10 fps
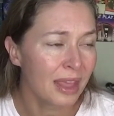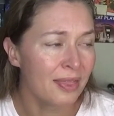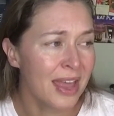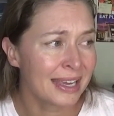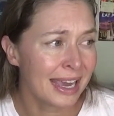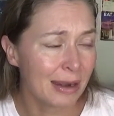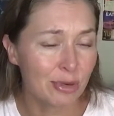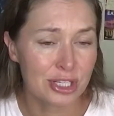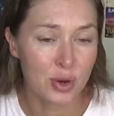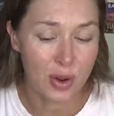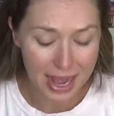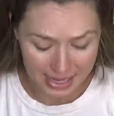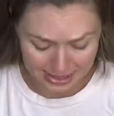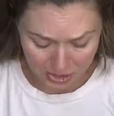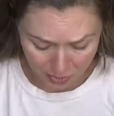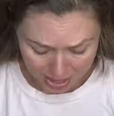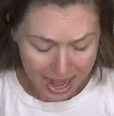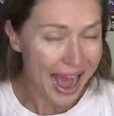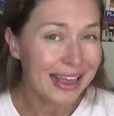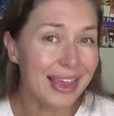that Kameron's quiet. So
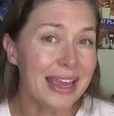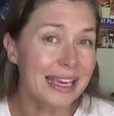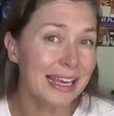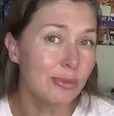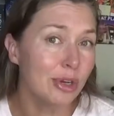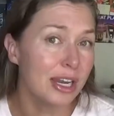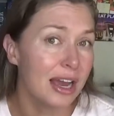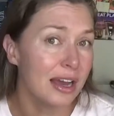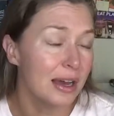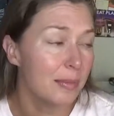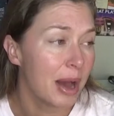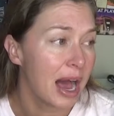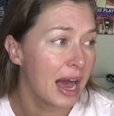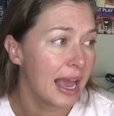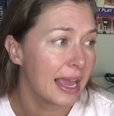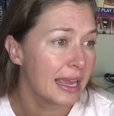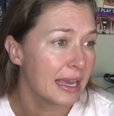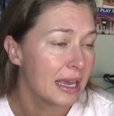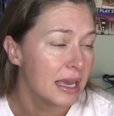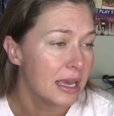I like Kameron. Um,
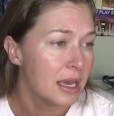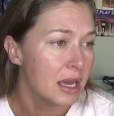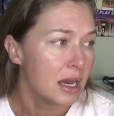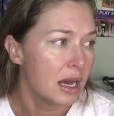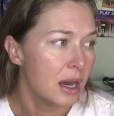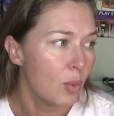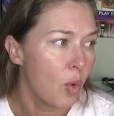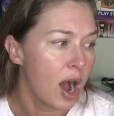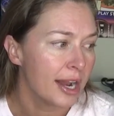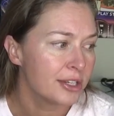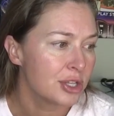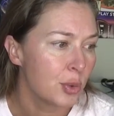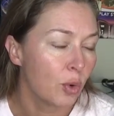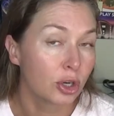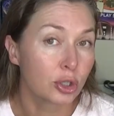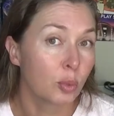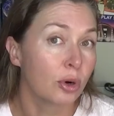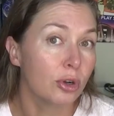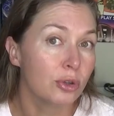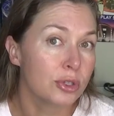I uh, watch The Werq the
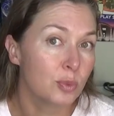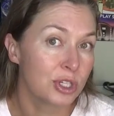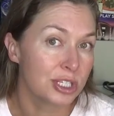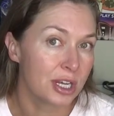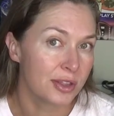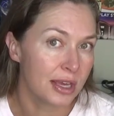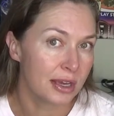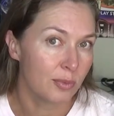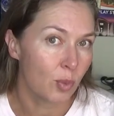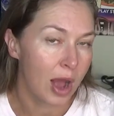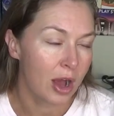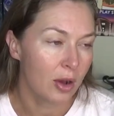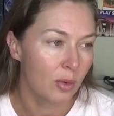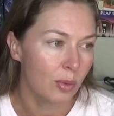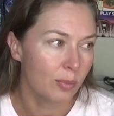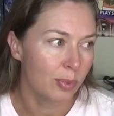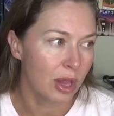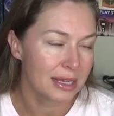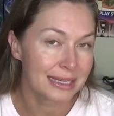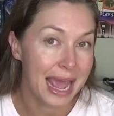World, which is on the WoW Plus